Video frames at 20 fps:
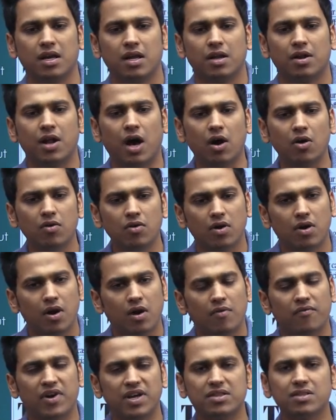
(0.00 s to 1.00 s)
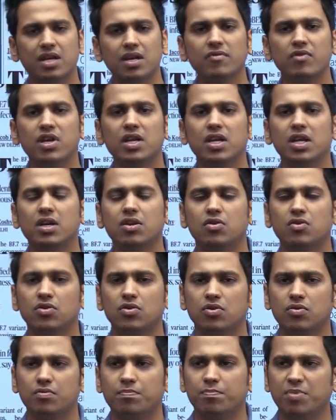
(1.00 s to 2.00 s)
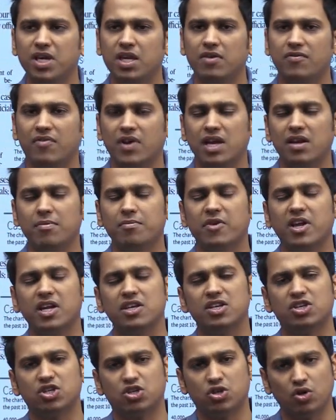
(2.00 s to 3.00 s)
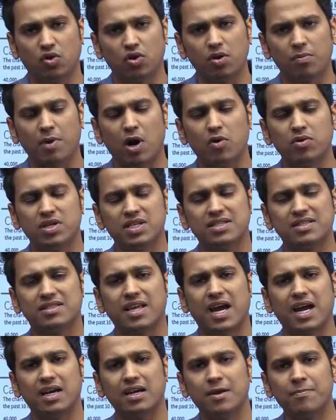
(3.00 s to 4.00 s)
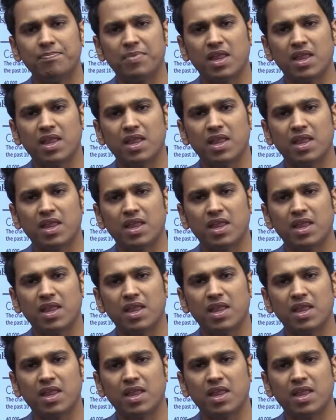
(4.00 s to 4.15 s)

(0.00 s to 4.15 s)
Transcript: Now, one thing we need to be very, very sure about is that